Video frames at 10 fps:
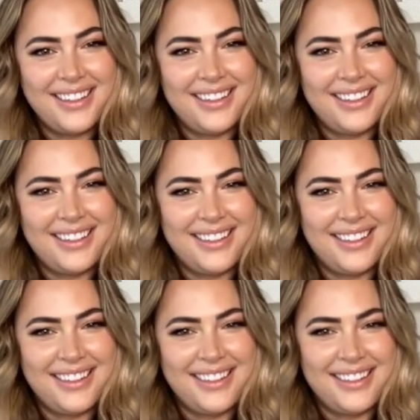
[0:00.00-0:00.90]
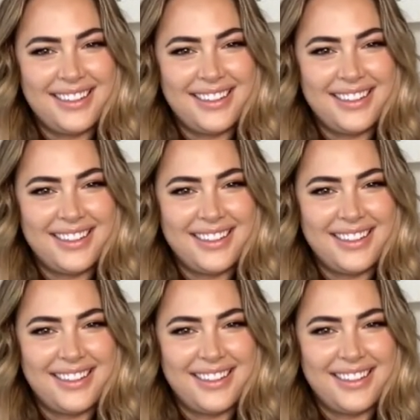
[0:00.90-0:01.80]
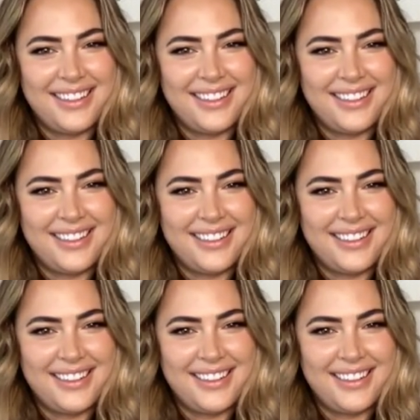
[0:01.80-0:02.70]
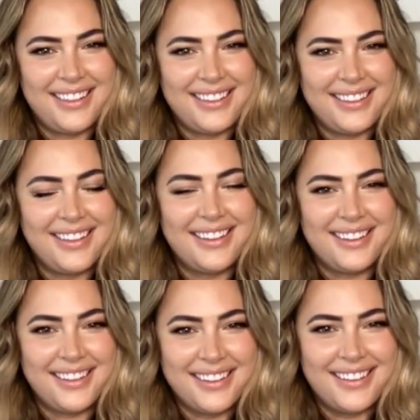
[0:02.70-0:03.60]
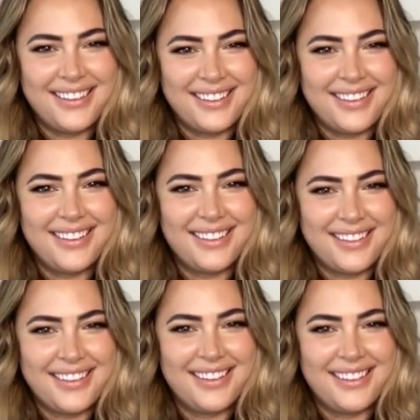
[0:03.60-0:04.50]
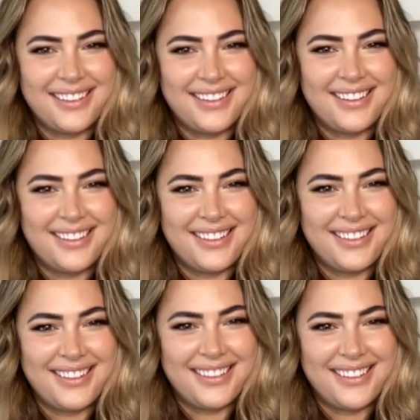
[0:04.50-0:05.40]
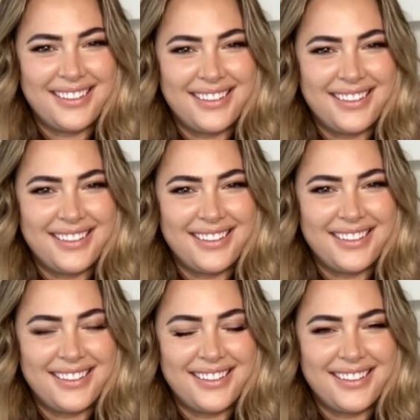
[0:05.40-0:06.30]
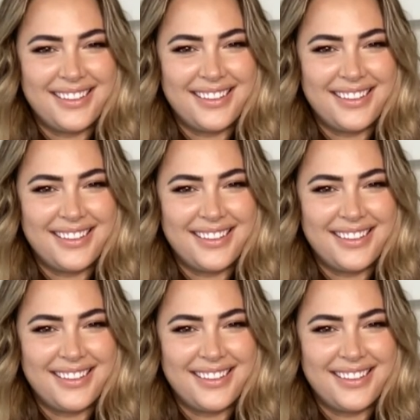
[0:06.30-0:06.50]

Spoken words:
(not speaking)